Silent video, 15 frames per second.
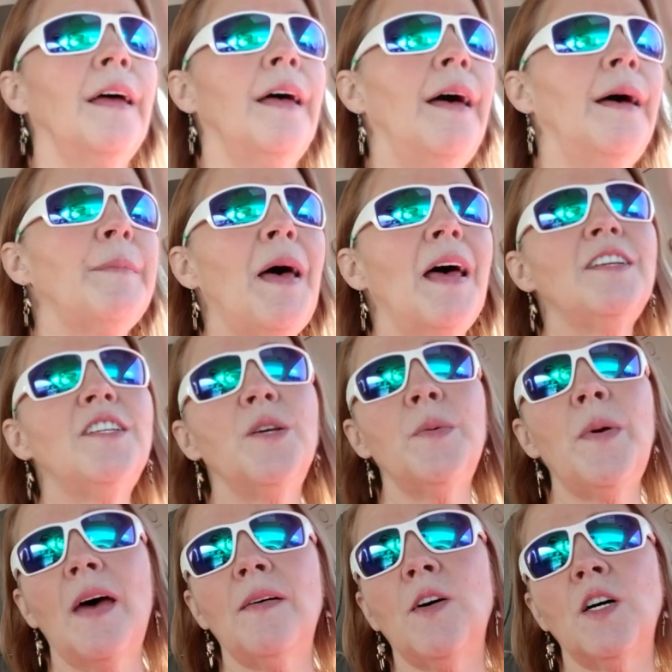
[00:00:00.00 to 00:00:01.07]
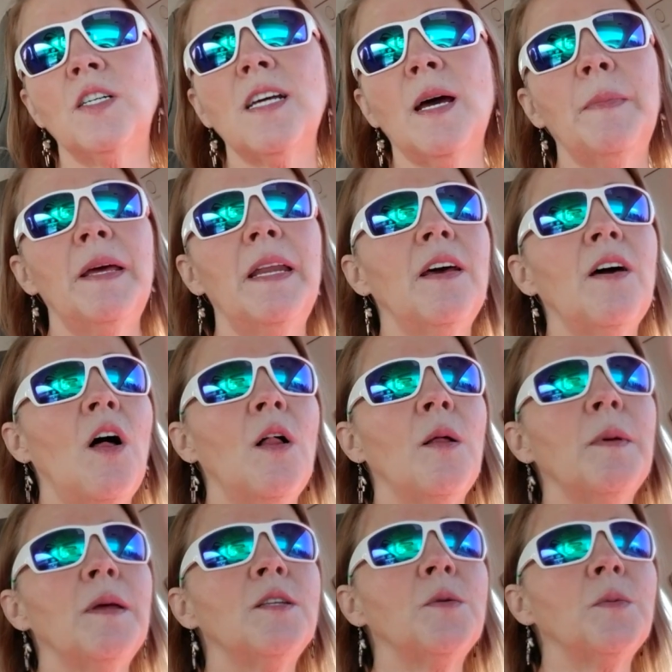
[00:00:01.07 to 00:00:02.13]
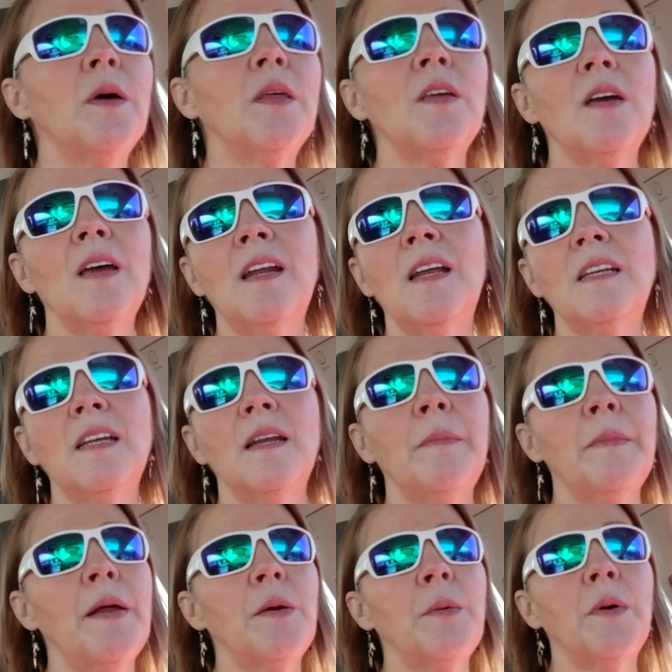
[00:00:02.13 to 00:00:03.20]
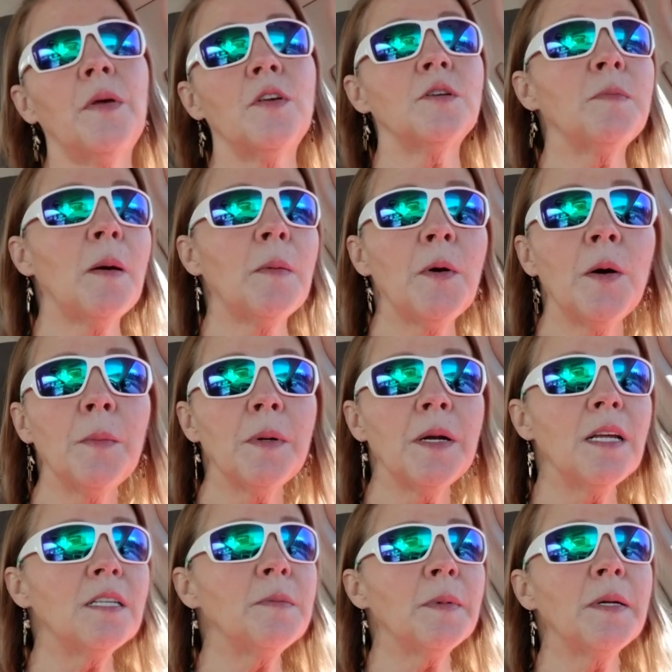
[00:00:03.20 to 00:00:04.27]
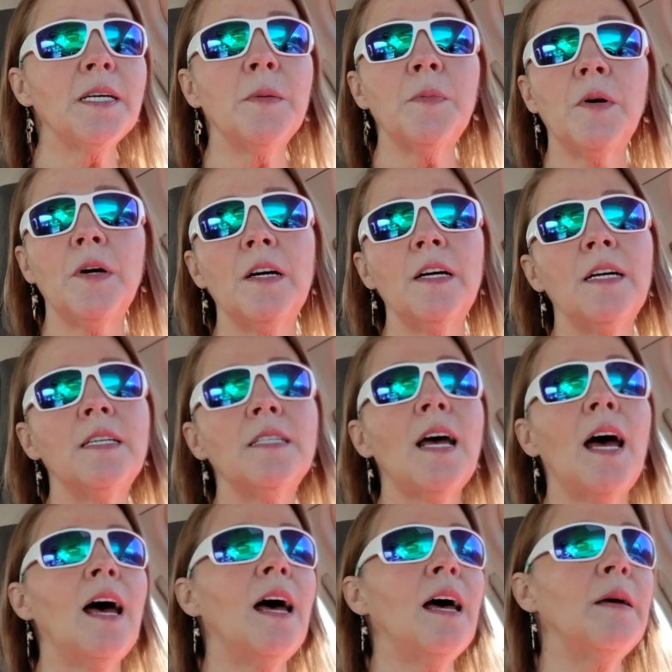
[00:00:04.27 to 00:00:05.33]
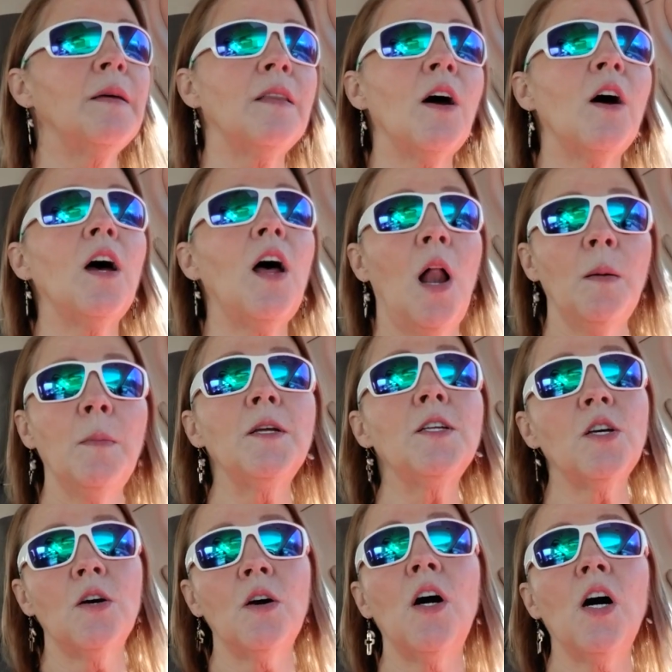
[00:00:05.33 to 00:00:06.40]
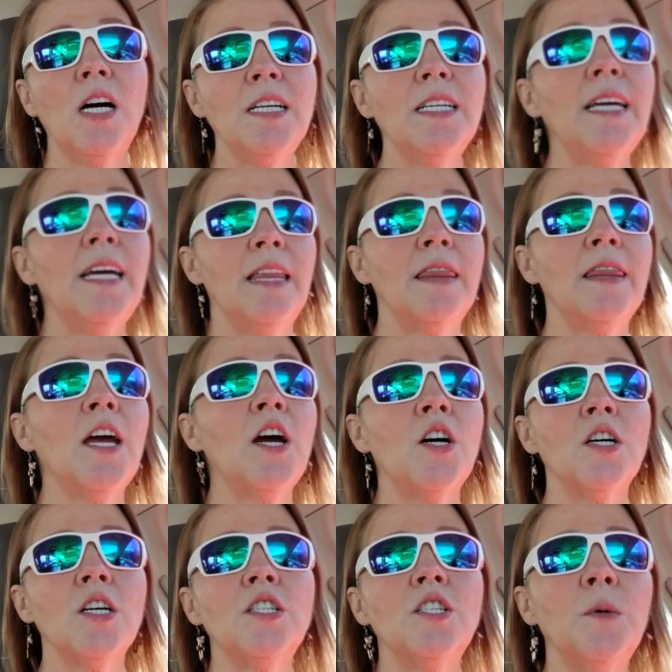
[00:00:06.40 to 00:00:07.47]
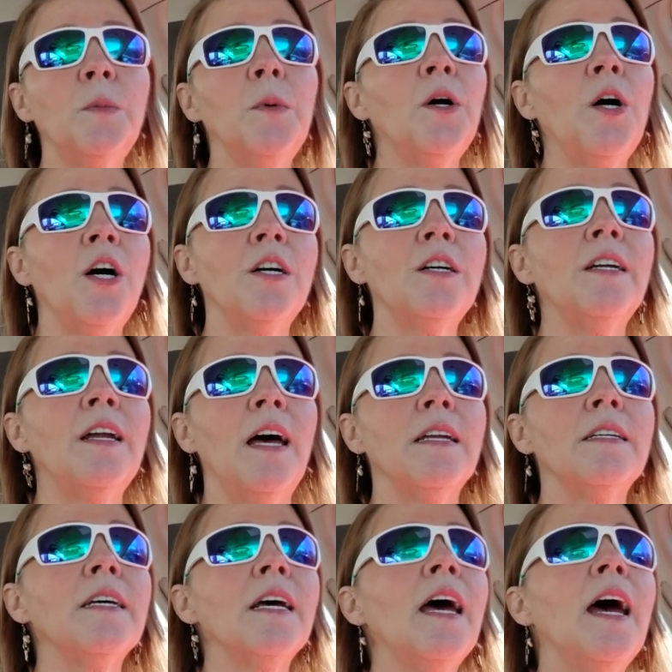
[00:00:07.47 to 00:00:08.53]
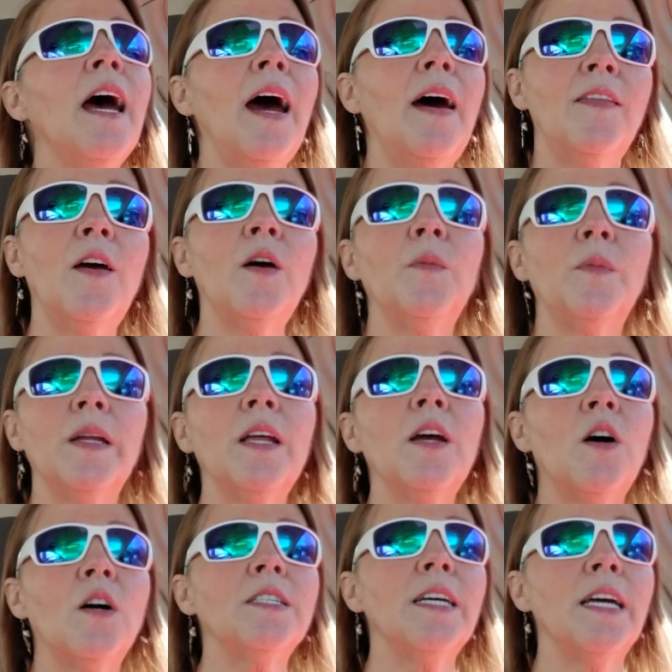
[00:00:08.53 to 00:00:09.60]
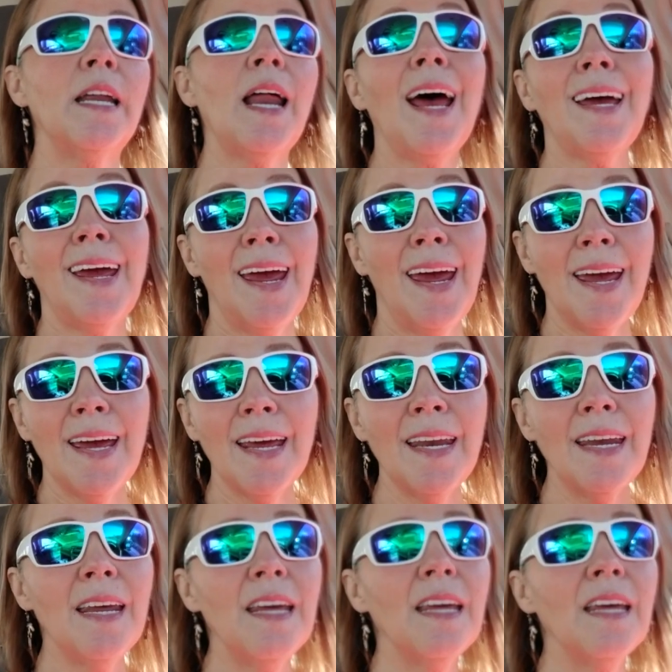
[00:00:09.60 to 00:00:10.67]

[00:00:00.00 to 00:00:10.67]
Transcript: Um, I do have a hard time eating almonds, whether and it didn't matter whether it's my permanents, my temporaries. almonds are hard to eat. They are a super hard nut, and they are really hard to eat. I can,